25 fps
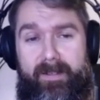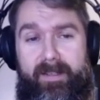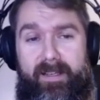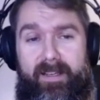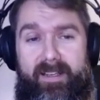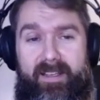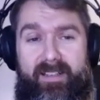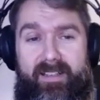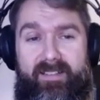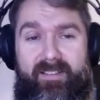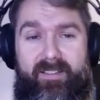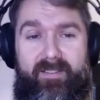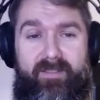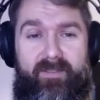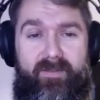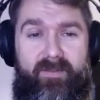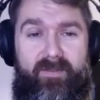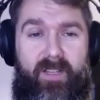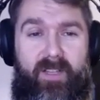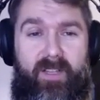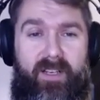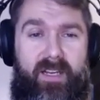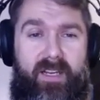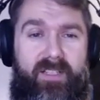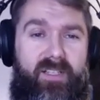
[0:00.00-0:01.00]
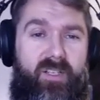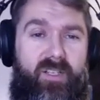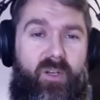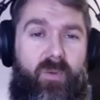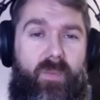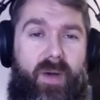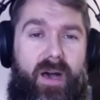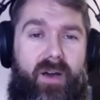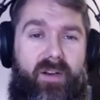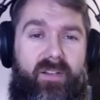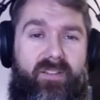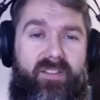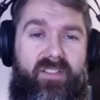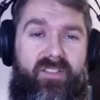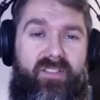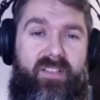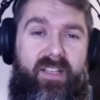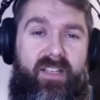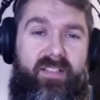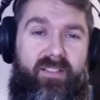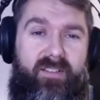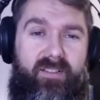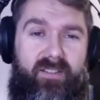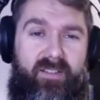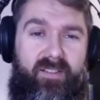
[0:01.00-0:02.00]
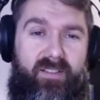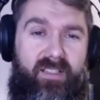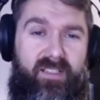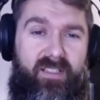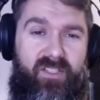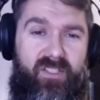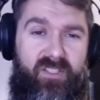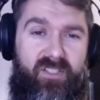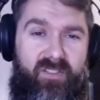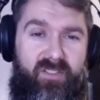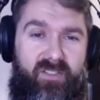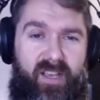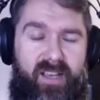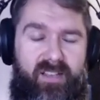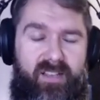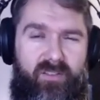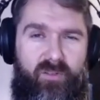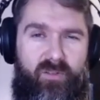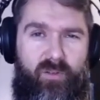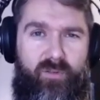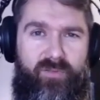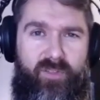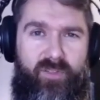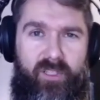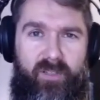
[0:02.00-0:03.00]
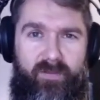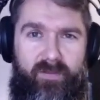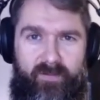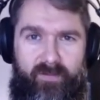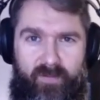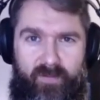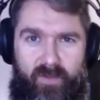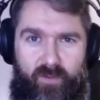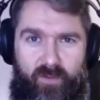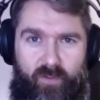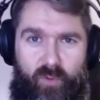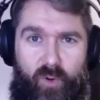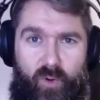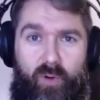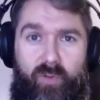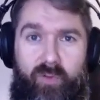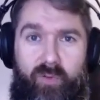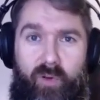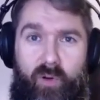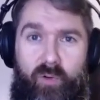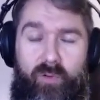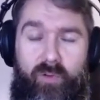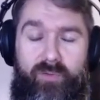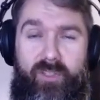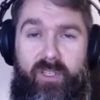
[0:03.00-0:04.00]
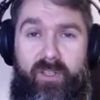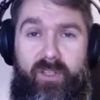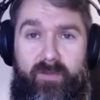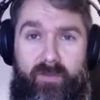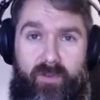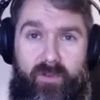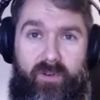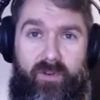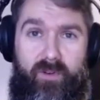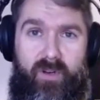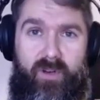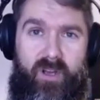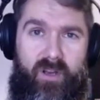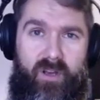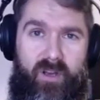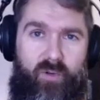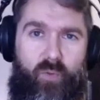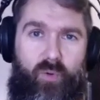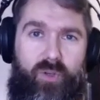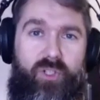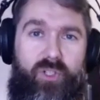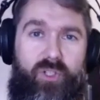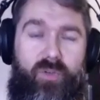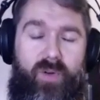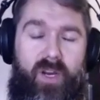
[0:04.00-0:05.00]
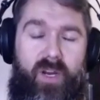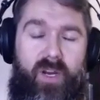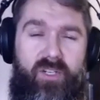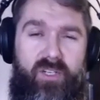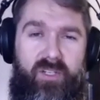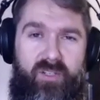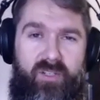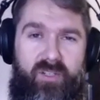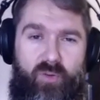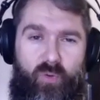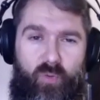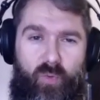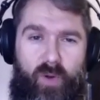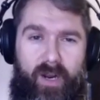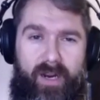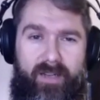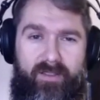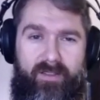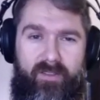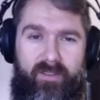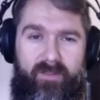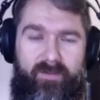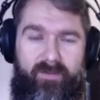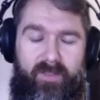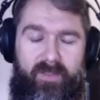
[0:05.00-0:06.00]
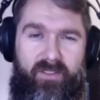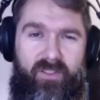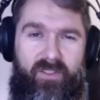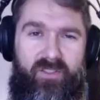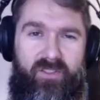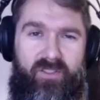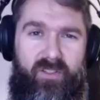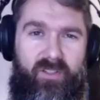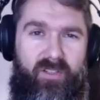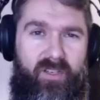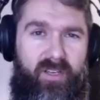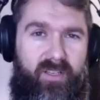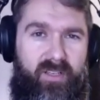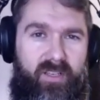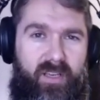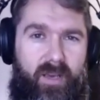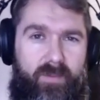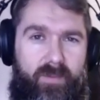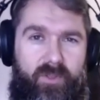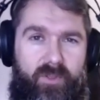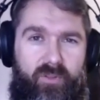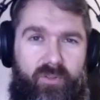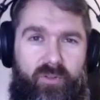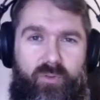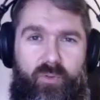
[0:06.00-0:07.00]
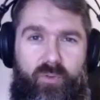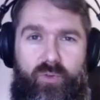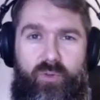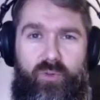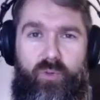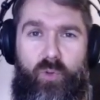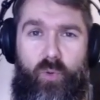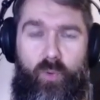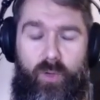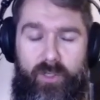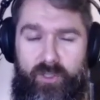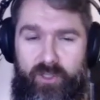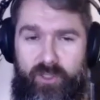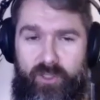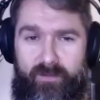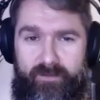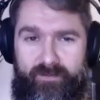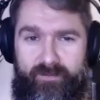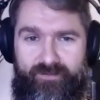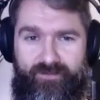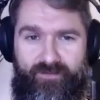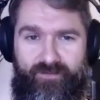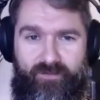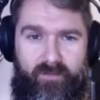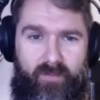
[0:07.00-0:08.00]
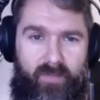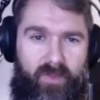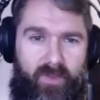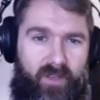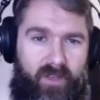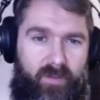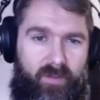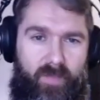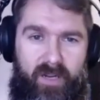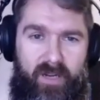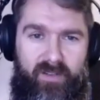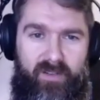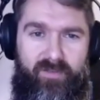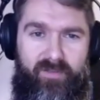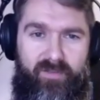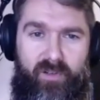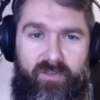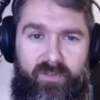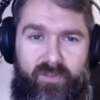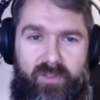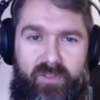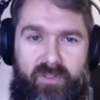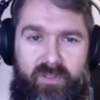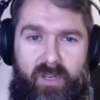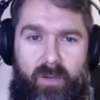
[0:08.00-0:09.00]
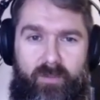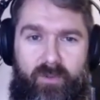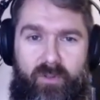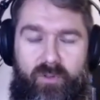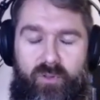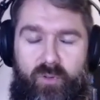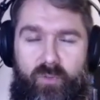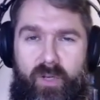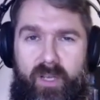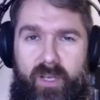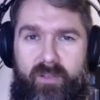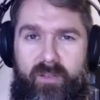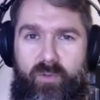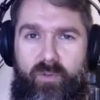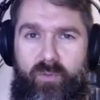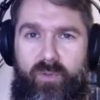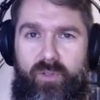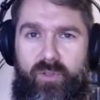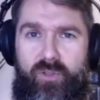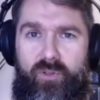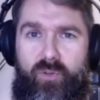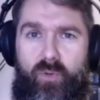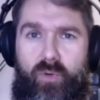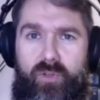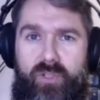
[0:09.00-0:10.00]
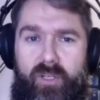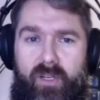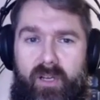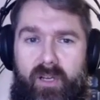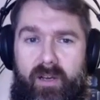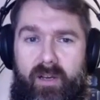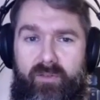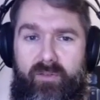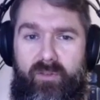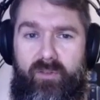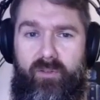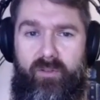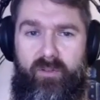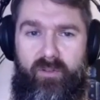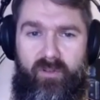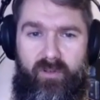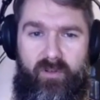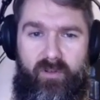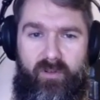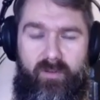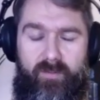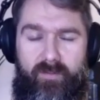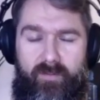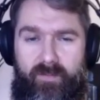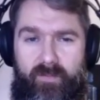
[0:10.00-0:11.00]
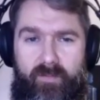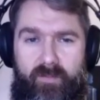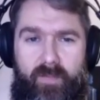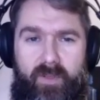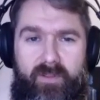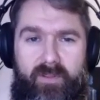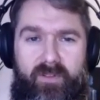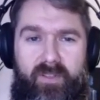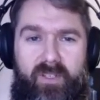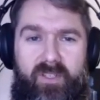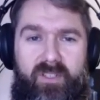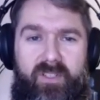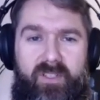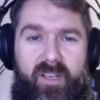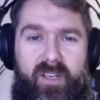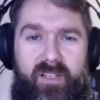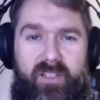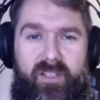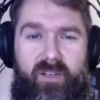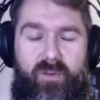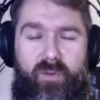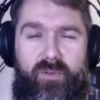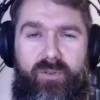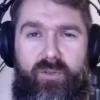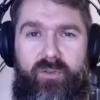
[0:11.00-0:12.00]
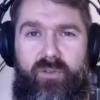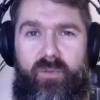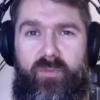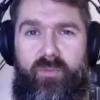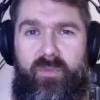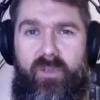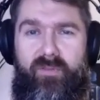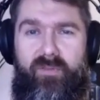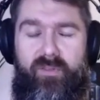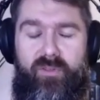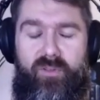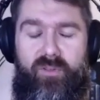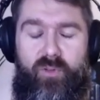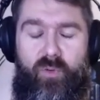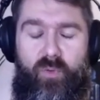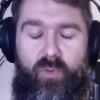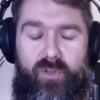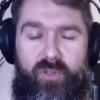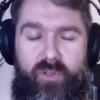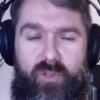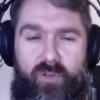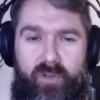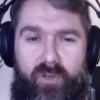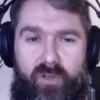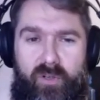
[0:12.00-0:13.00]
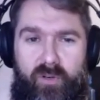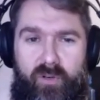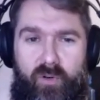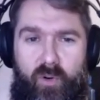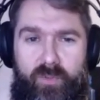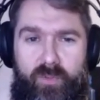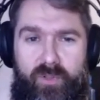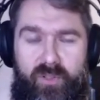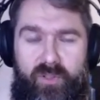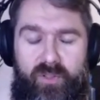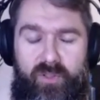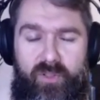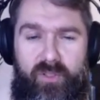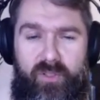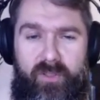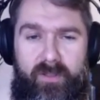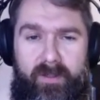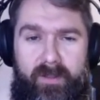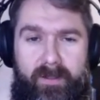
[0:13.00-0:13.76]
And the nice thing about it is that the state of the workflow, of the orchestration that you write, that is captured to storage. By default, it's captured to a storage account. But these days there are also some different storage options.